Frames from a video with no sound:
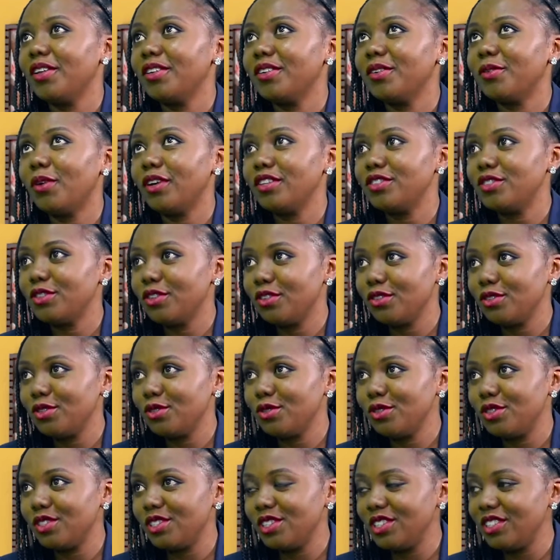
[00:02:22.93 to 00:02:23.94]
went on
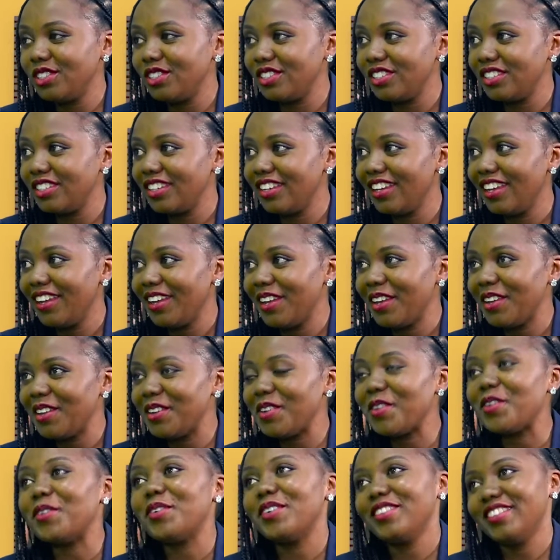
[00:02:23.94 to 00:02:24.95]
to teach.
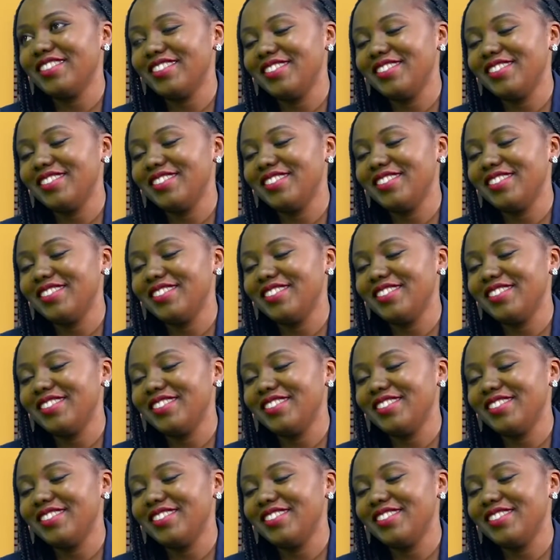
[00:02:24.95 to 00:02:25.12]
No,